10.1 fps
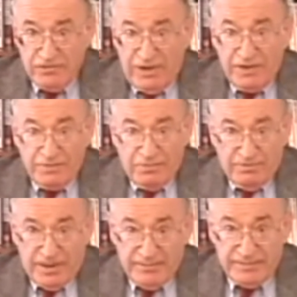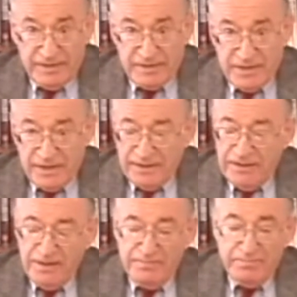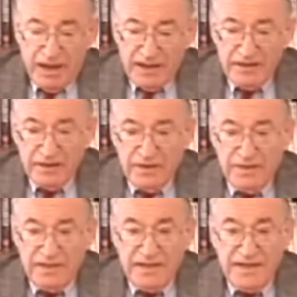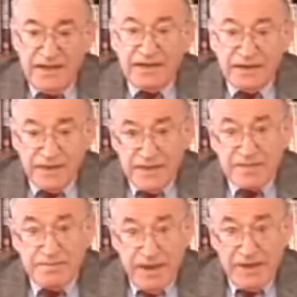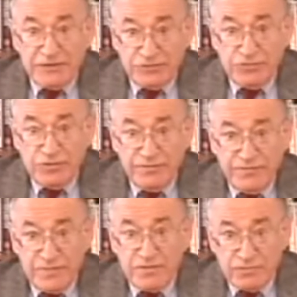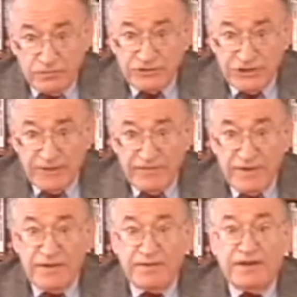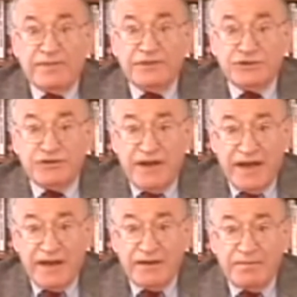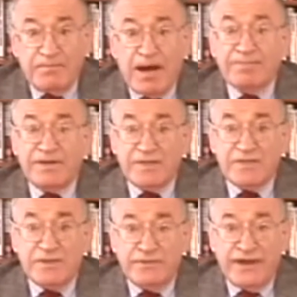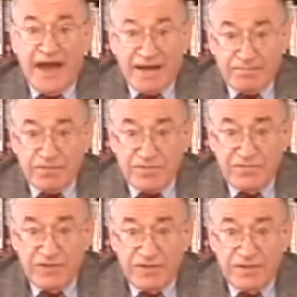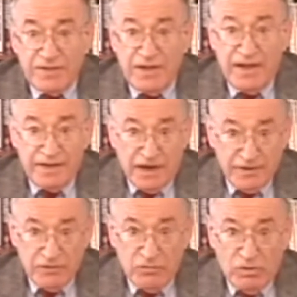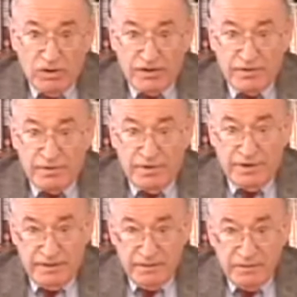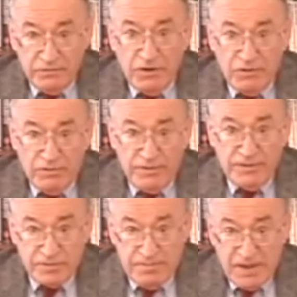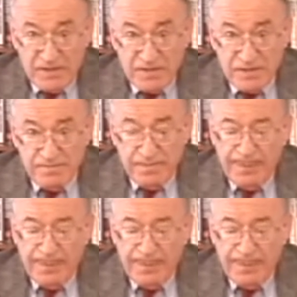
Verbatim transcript: to end all bomb testing. But he at least managed to convince Khrushchev that they should end bomb testing in the atmosphere and underwater and, you know, in space.